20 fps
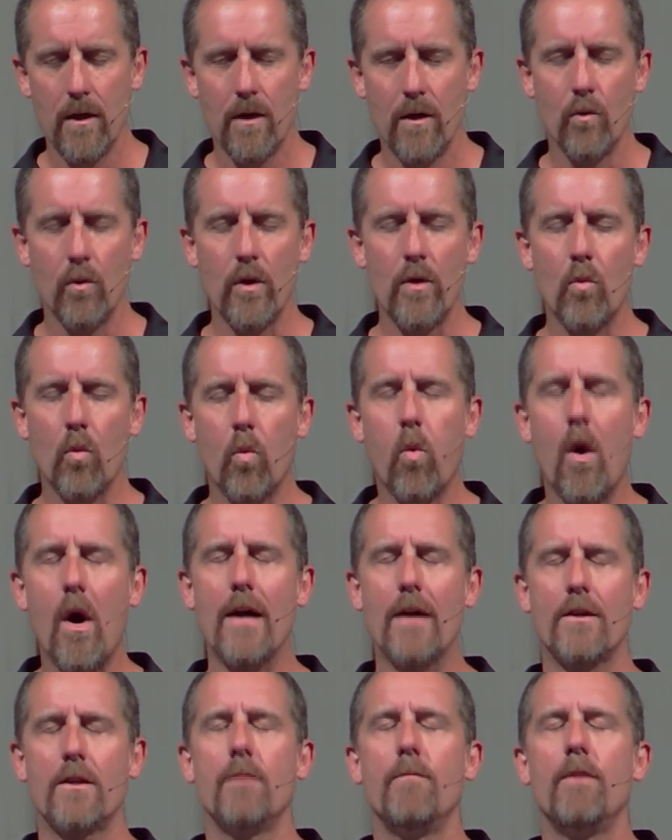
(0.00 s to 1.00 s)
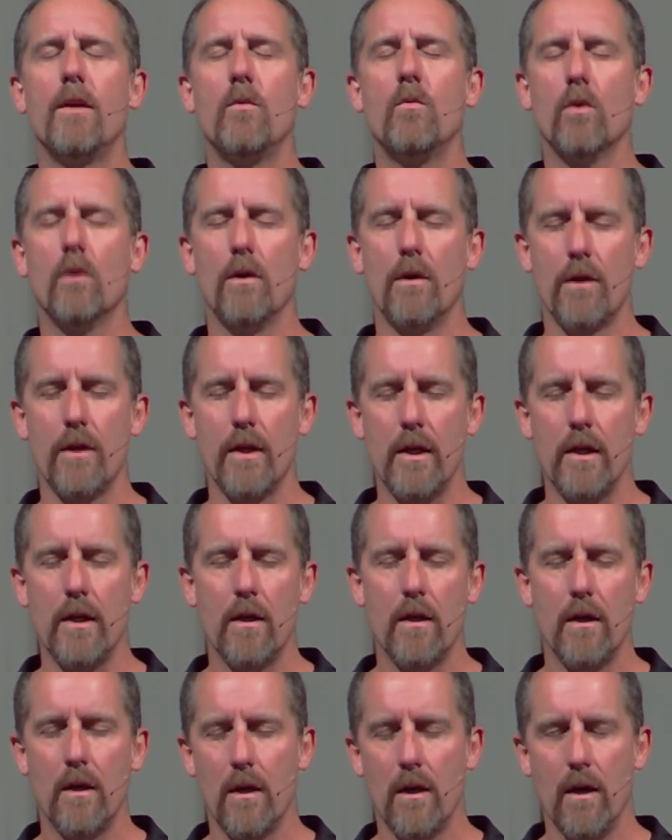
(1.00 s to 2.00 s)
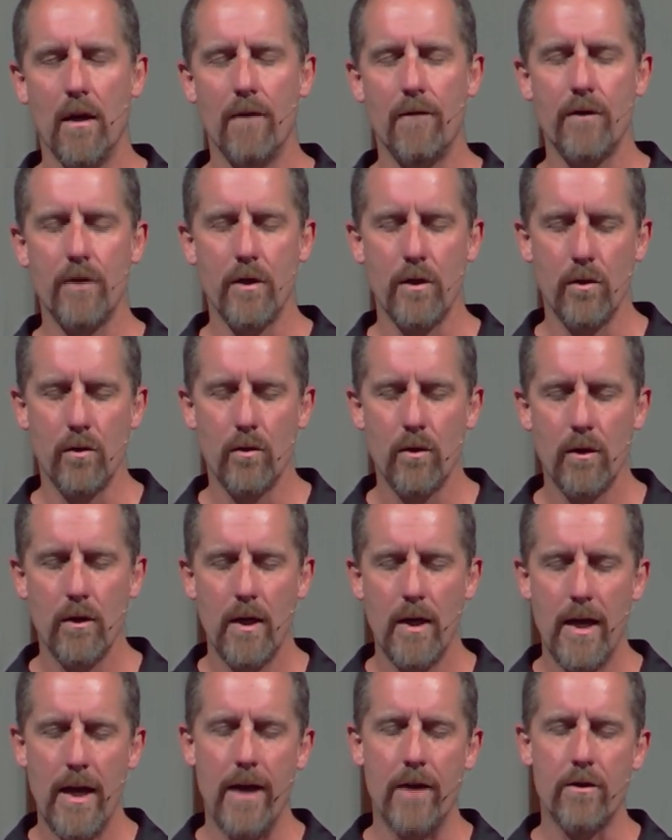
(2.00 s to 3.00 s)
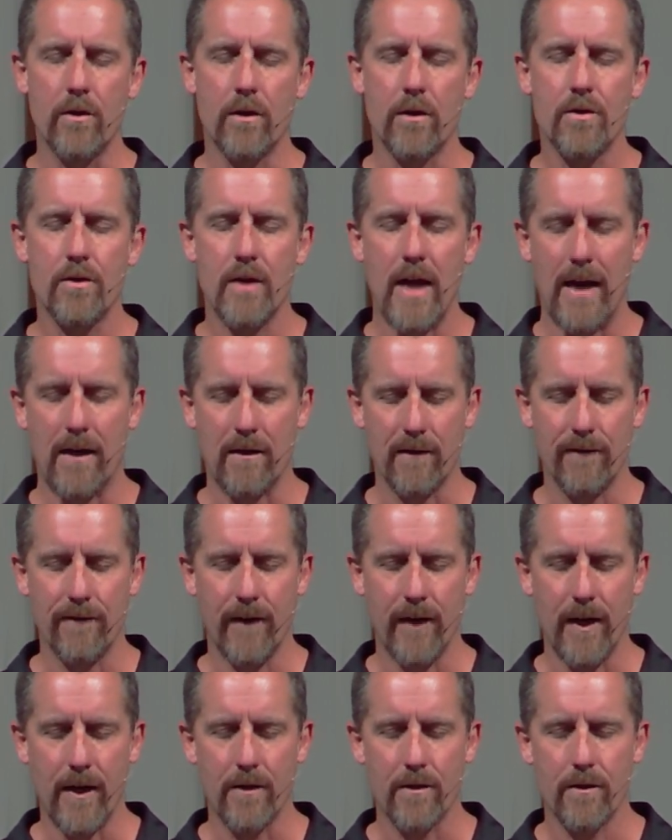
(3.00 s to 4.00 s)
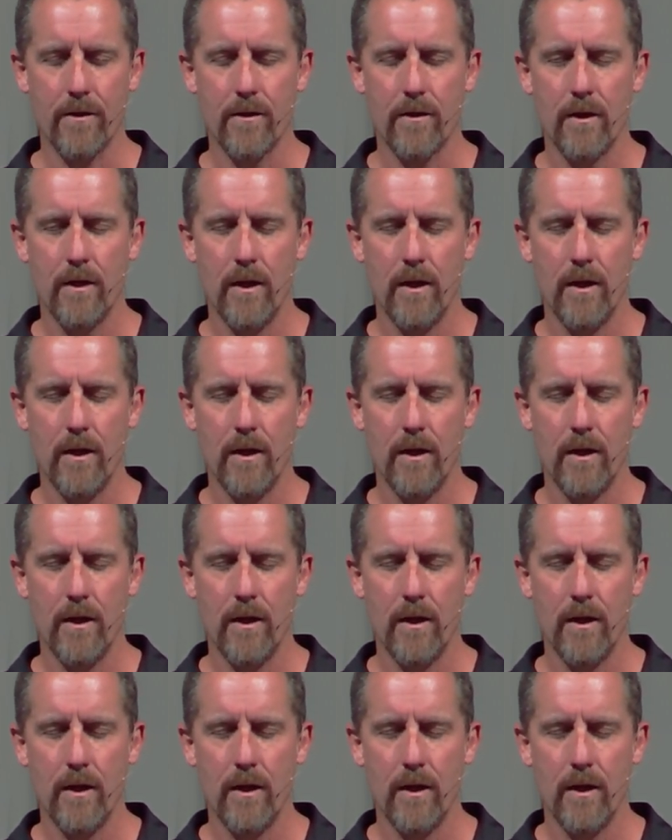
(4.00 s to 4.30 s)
We want to be worthy of you and your sacrifice.